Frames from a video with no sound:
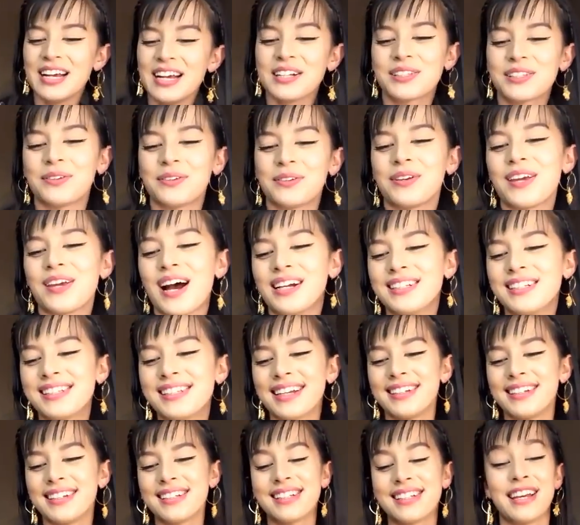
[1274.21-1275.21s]
So Yan
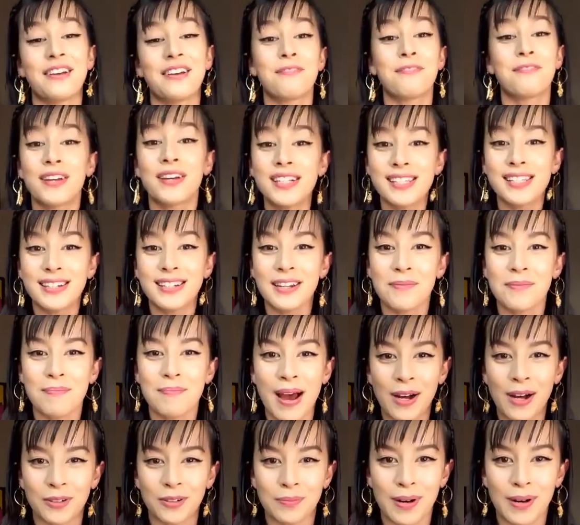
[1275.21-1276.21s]
Zhenting visited
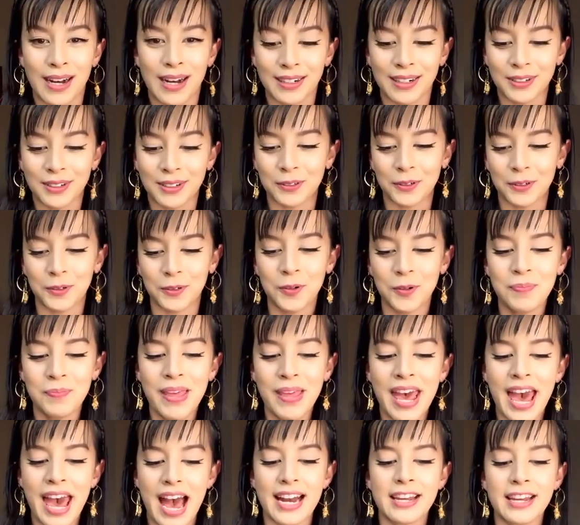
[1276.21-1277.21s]
Mount Magu
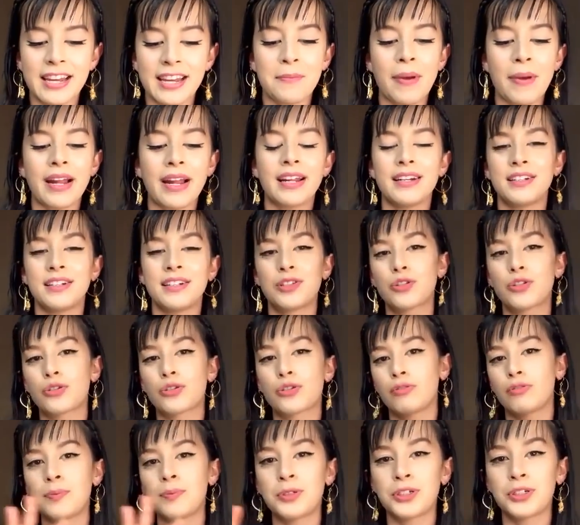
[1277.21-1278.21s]
and he made an
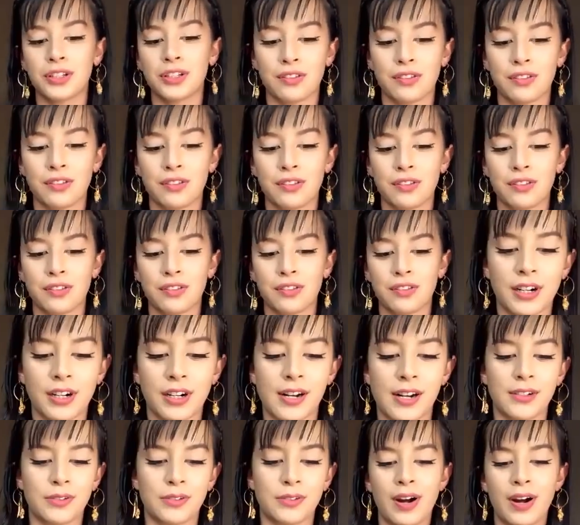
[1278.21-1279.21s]
inscription there
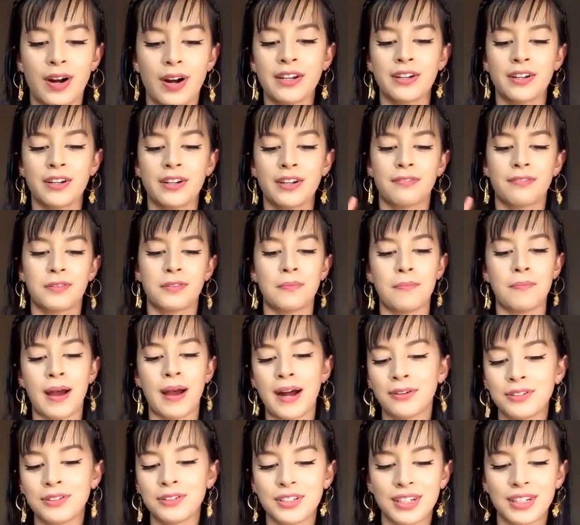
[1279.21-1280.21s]
called Record of the
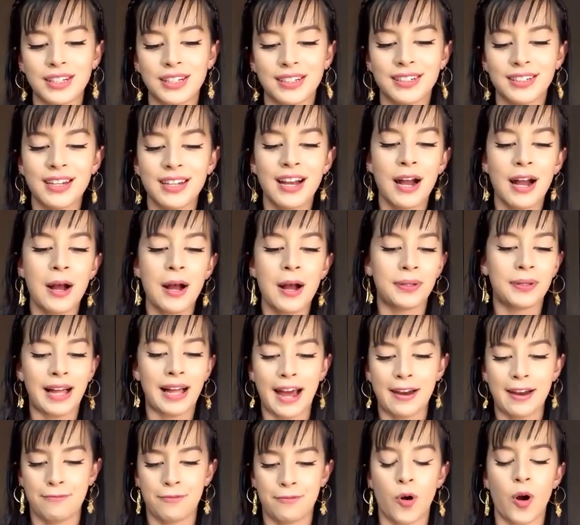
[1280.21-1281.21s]
Mountain
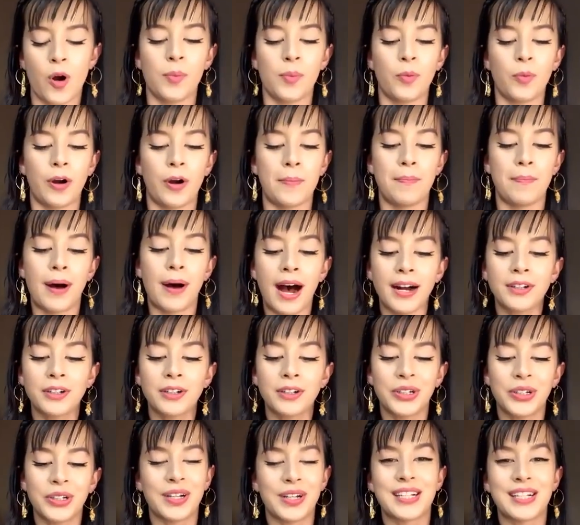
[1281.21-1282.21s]
platform where
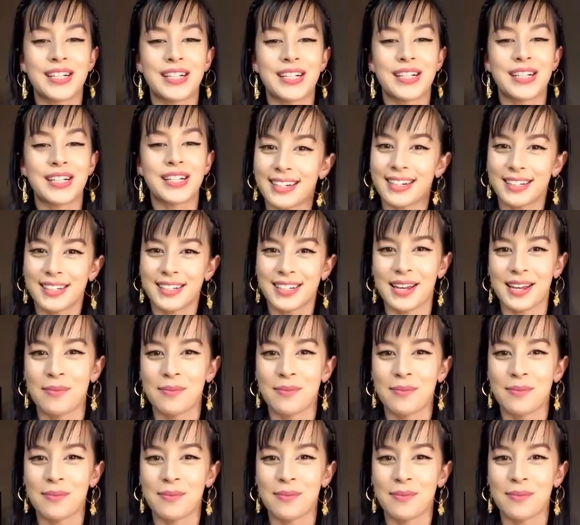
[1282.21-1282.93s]
Magu ascended to